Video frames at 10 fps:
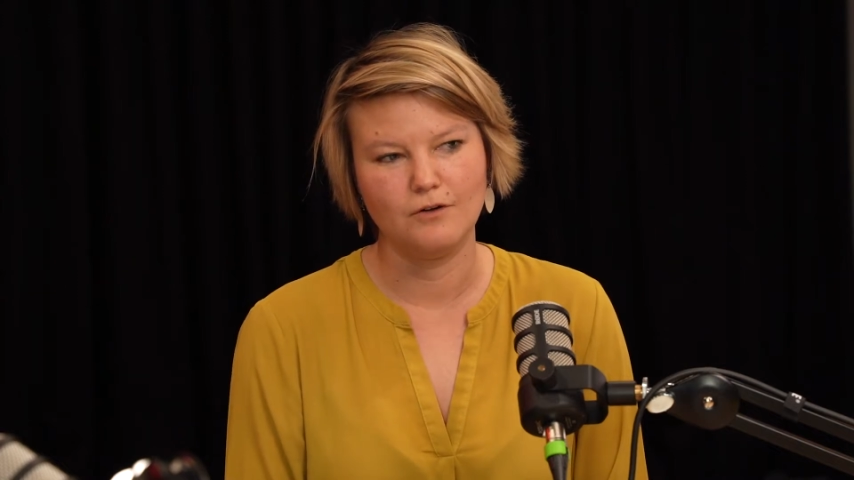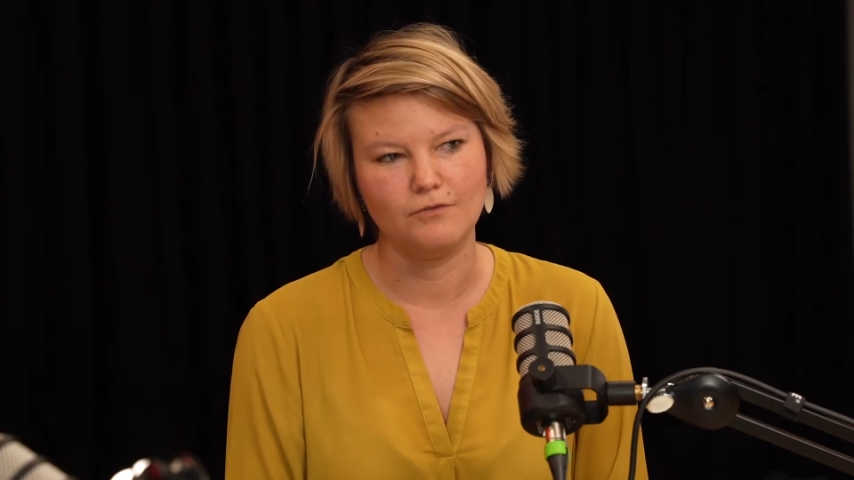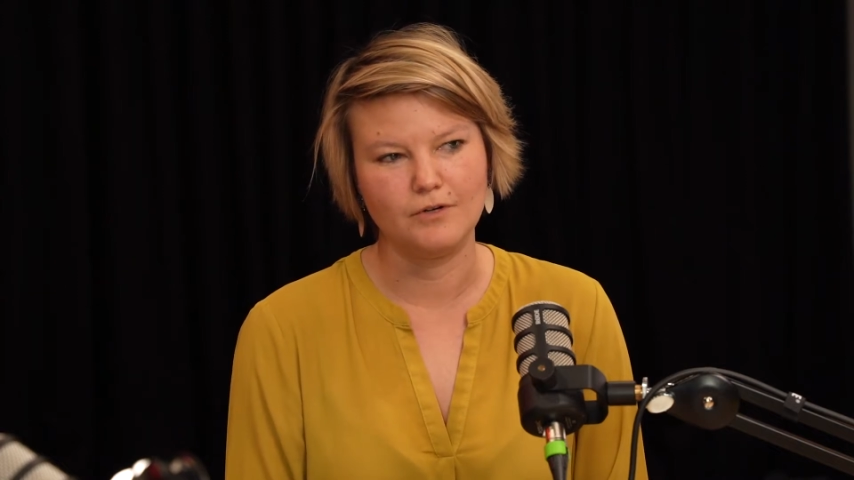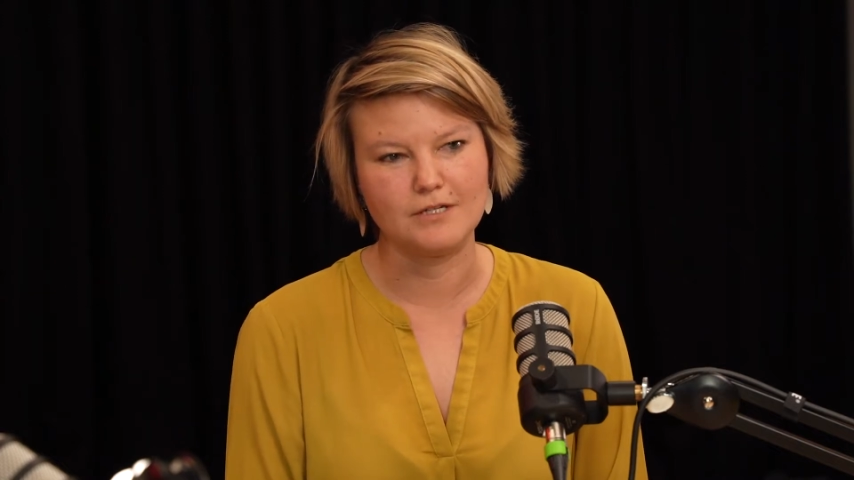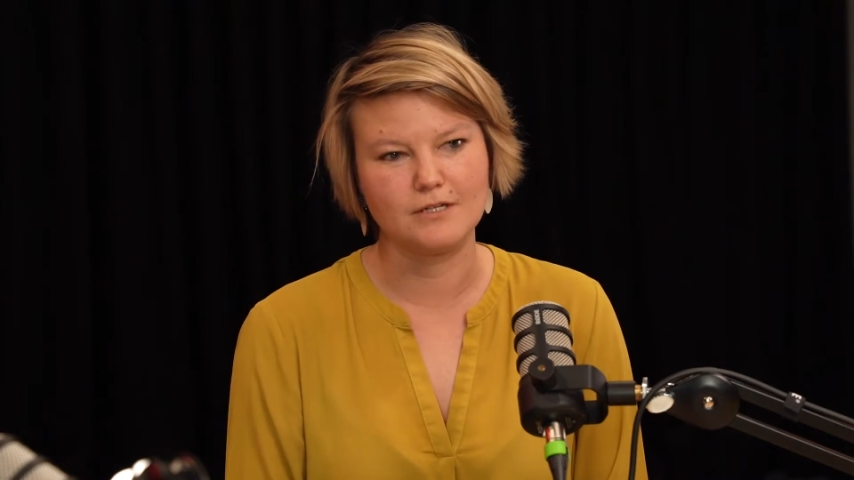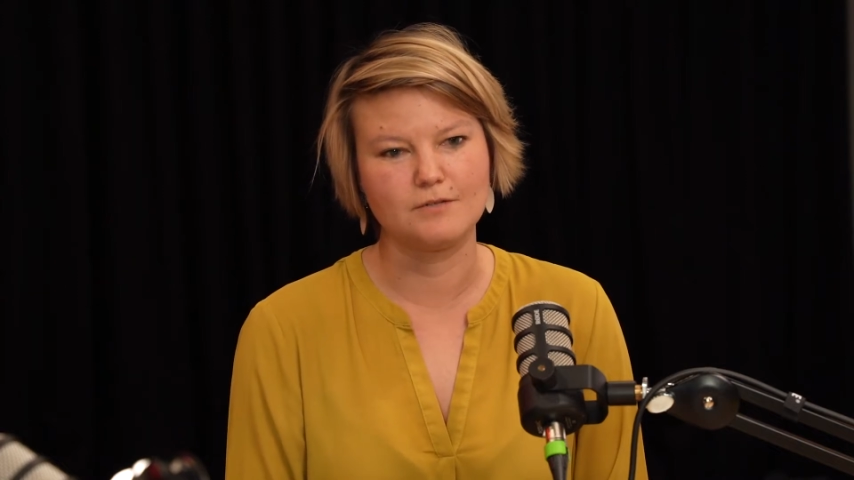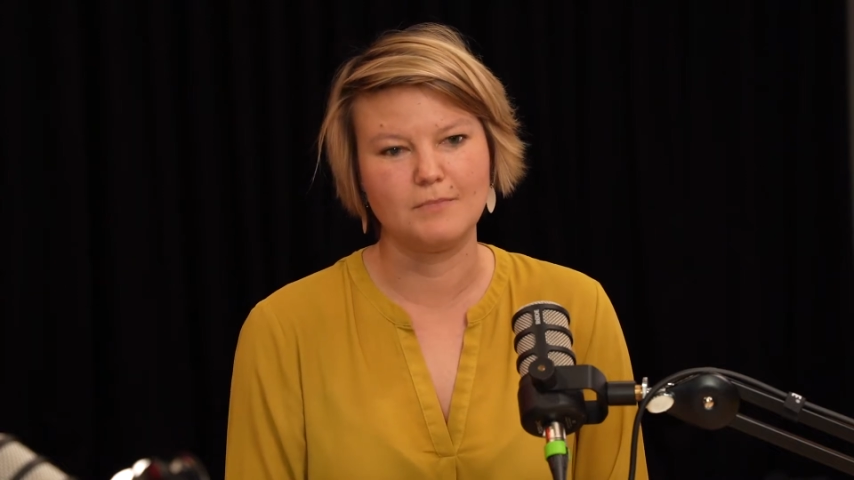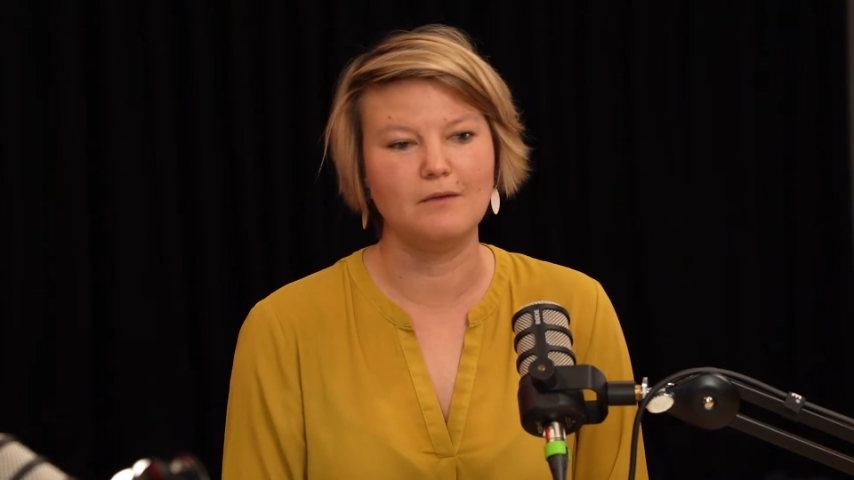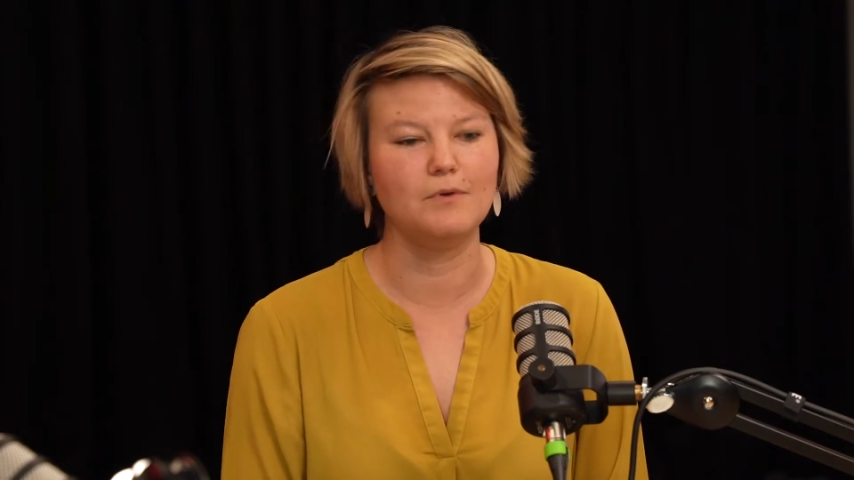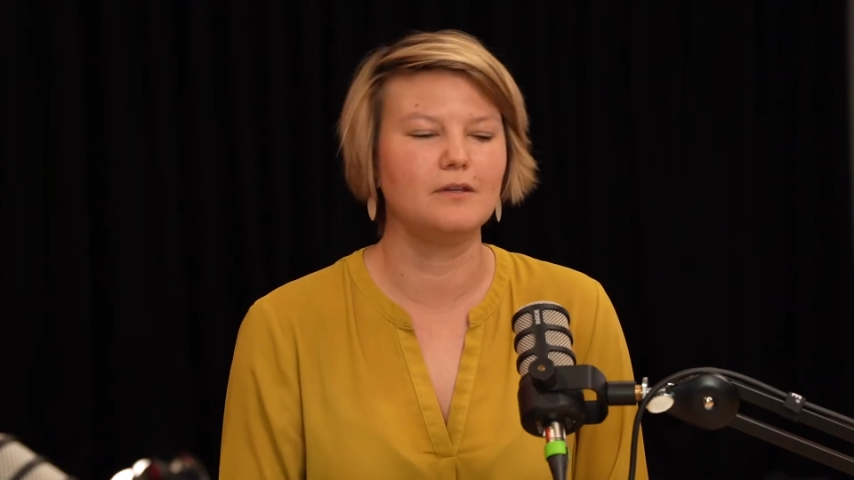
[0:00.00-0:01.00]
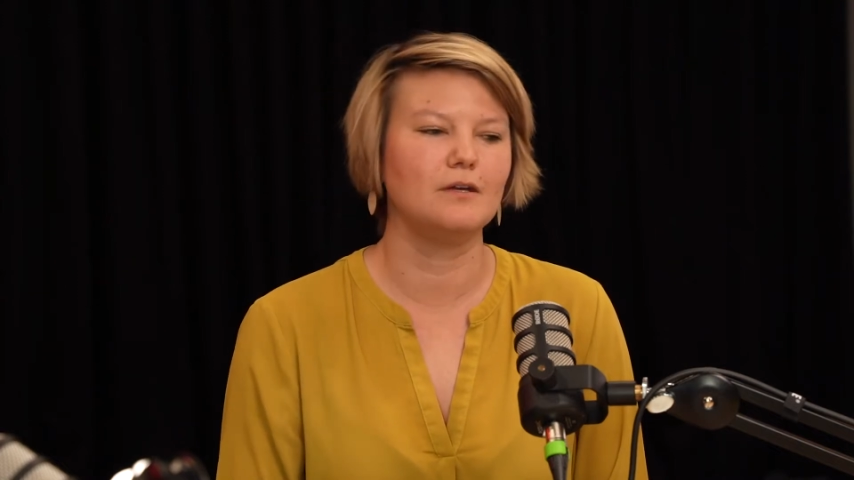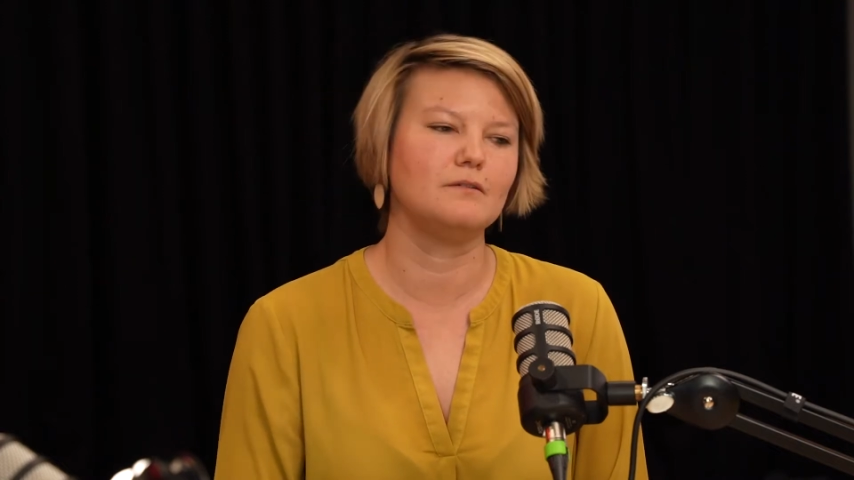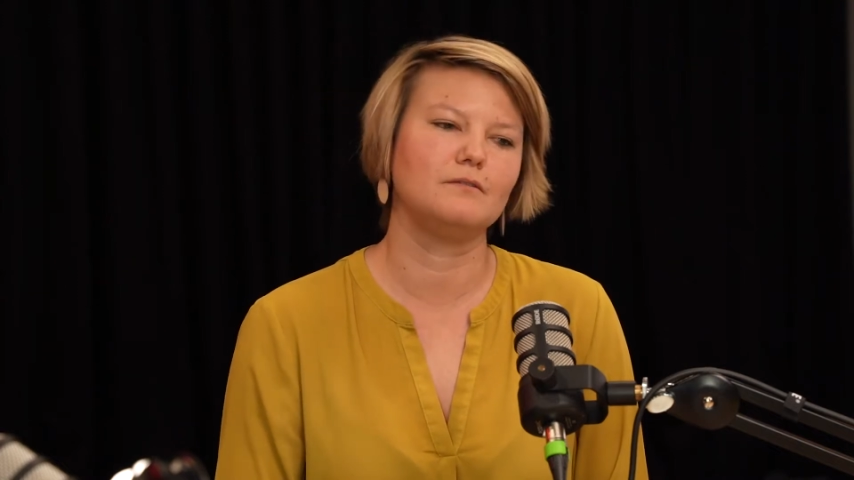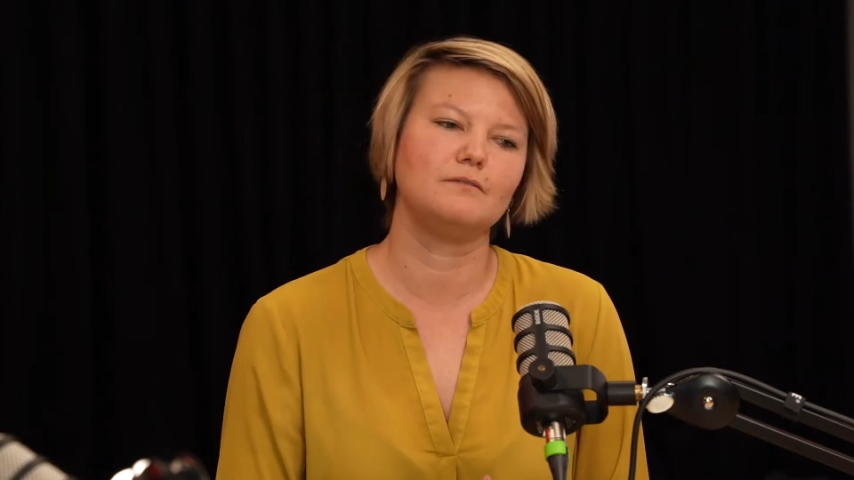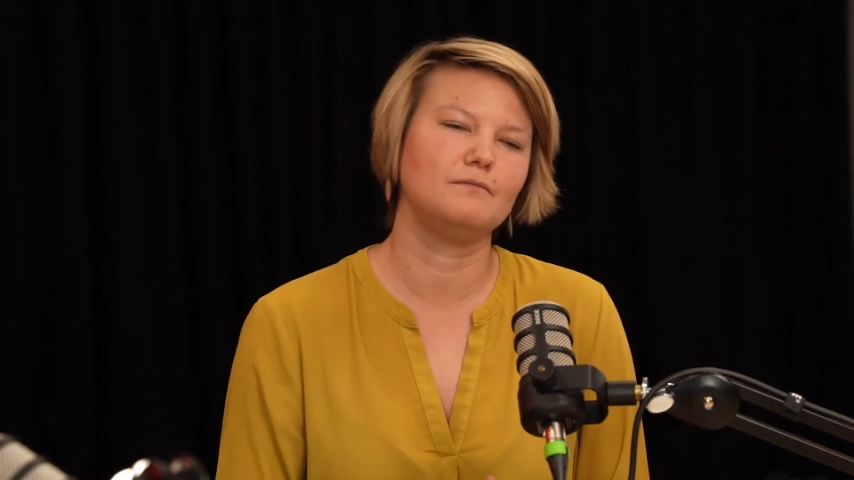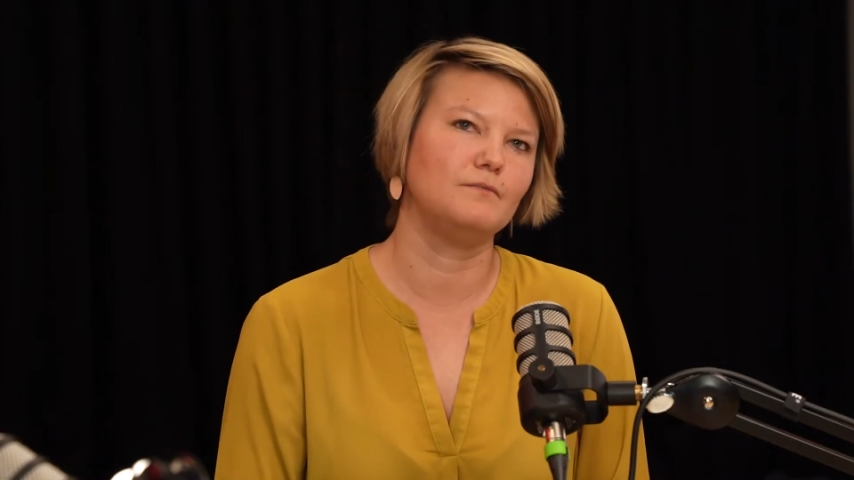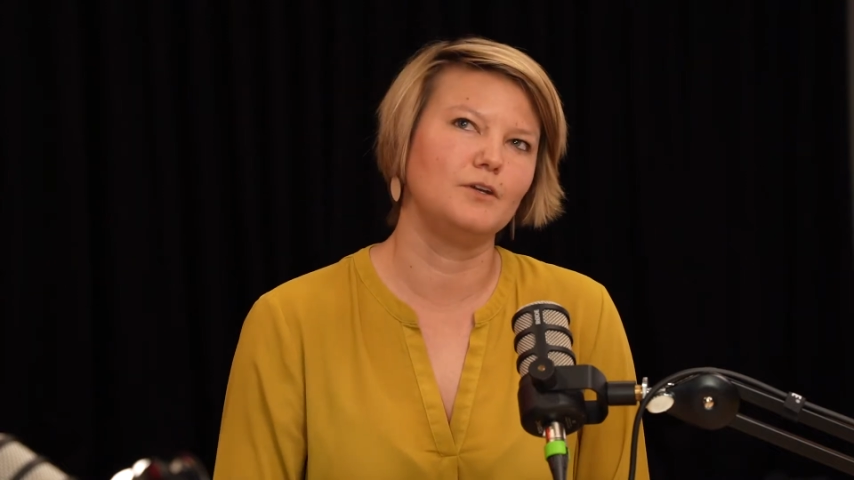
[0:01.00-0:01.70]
reasons maybe that